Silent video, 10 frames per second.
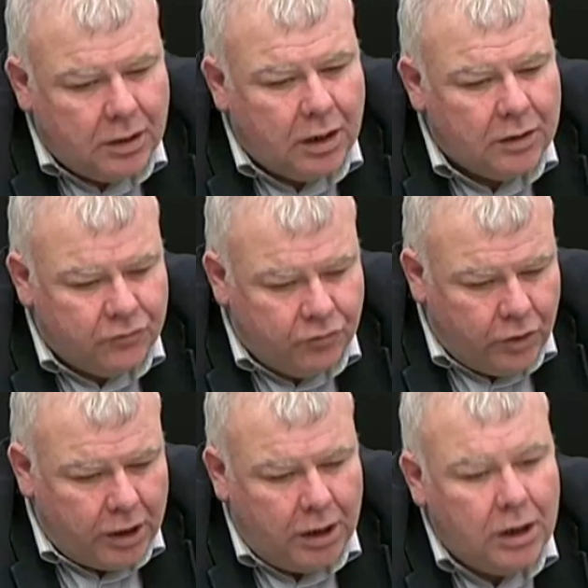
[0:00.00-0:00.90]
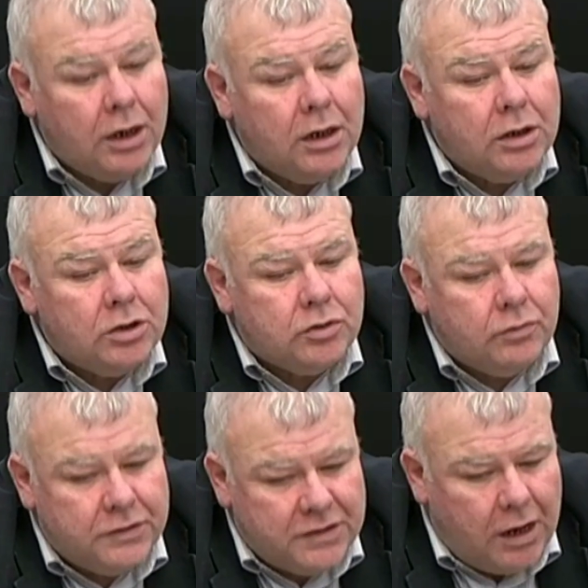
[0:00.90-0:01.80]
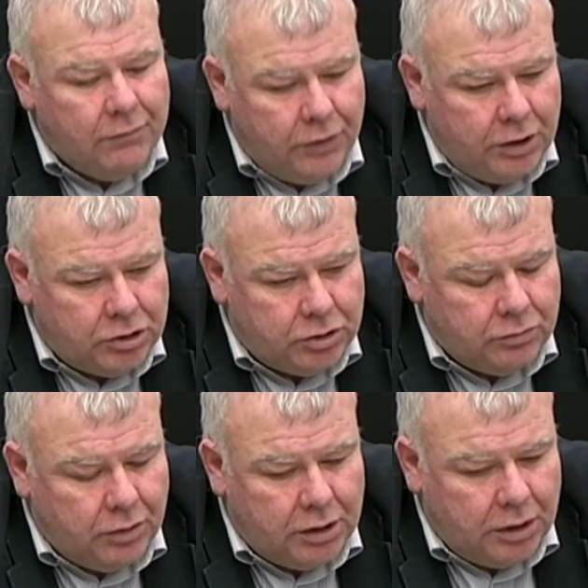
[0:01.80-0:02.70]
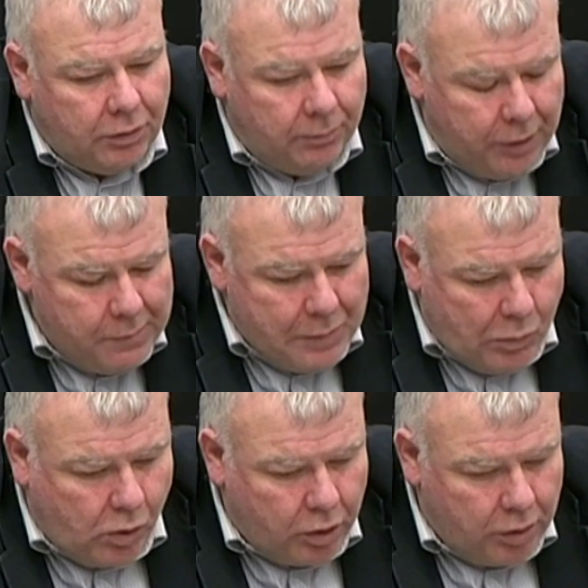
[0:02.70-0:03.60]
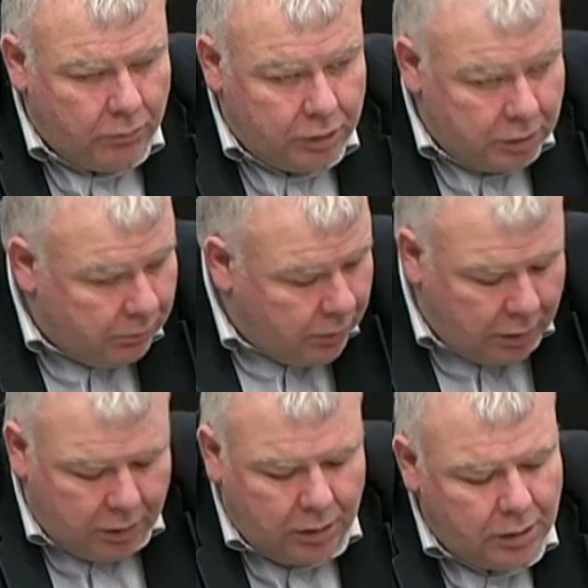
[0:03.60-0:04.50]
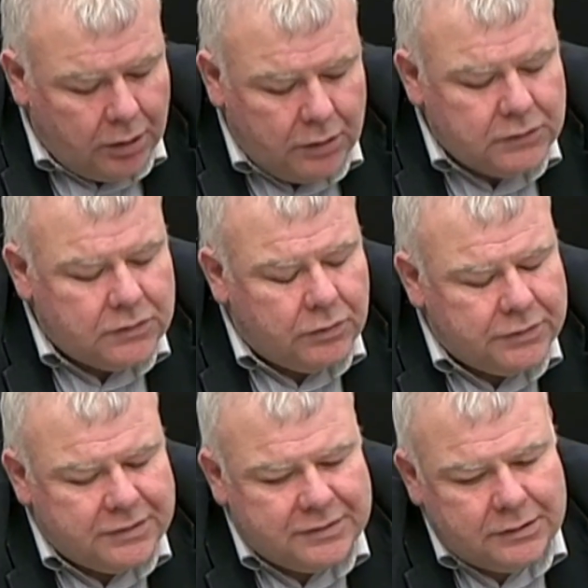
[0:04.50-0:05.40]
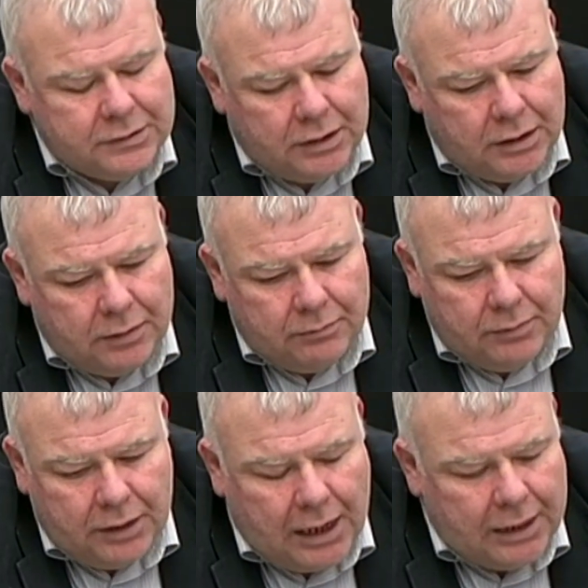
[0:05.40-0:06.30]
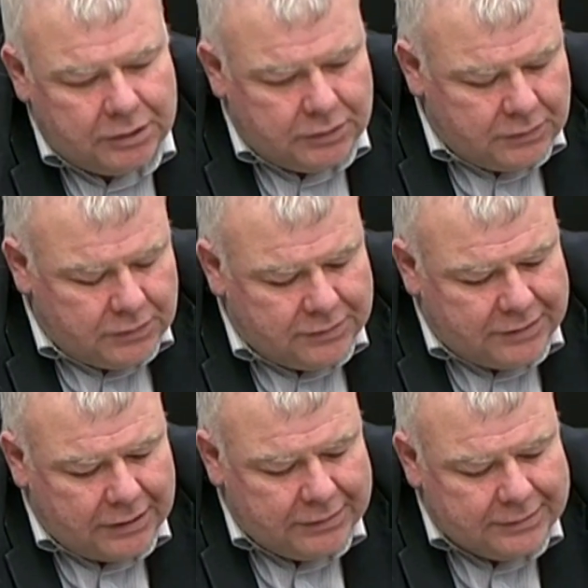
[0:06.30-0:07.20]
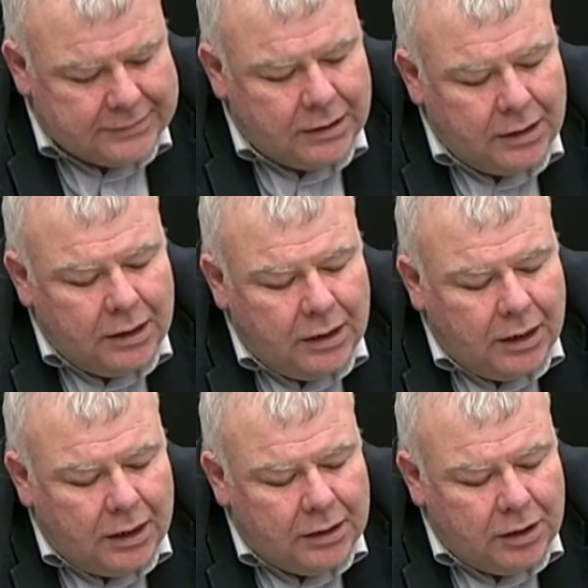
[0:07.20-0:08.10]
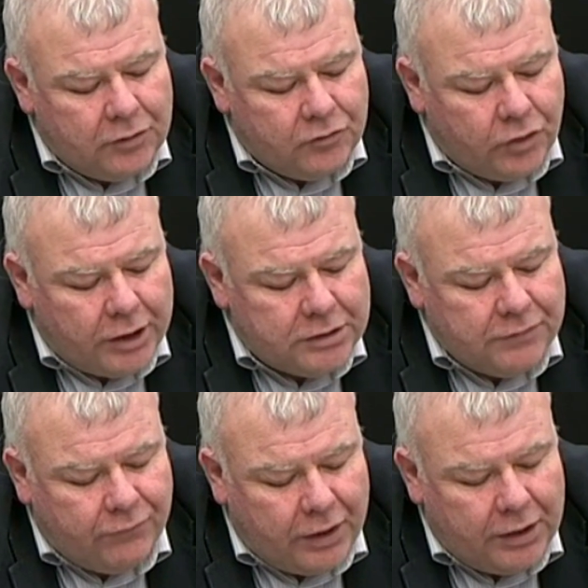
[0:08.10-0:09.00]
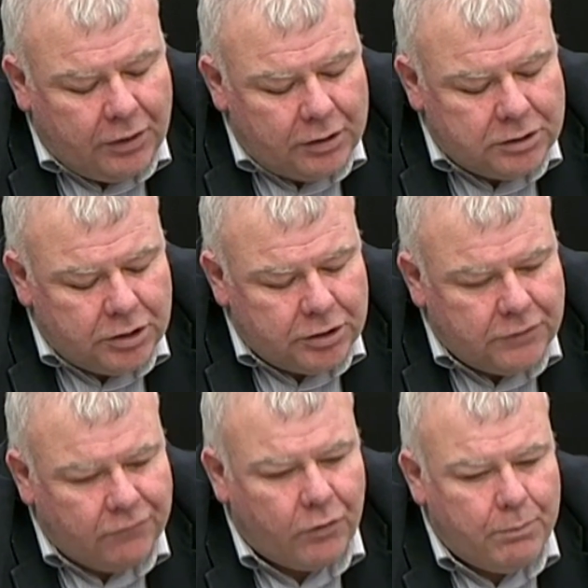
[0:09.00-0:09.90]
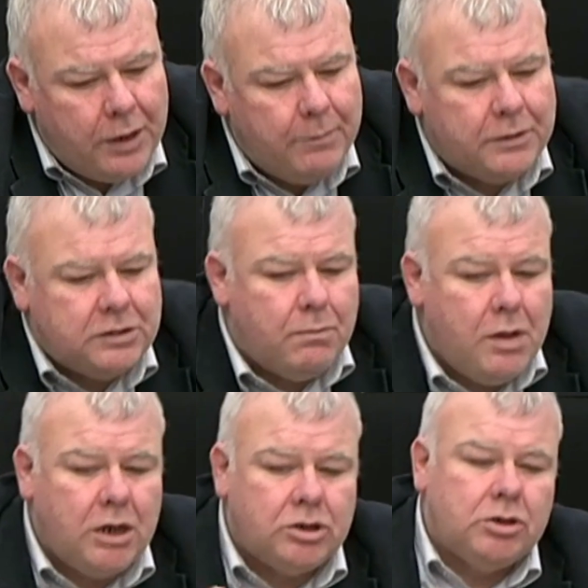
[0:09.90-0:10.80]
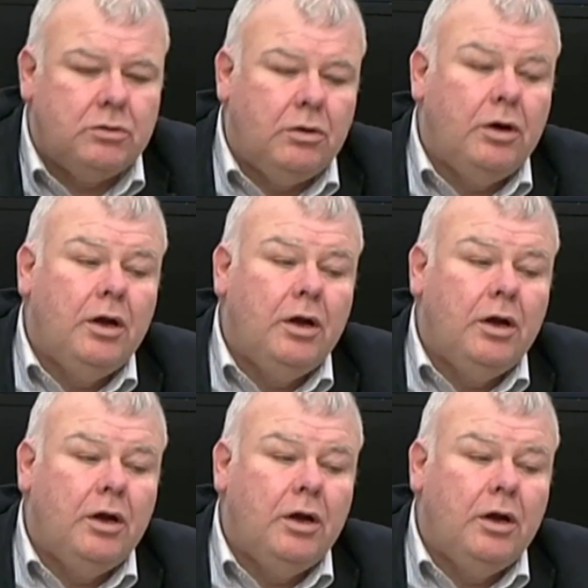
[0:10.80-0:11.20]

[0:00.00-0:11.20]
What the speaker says: are trying to resolve an issue, and there are people working with them, and so is the ecologists and the scientists, and they are trying to find alternatives for people to make sure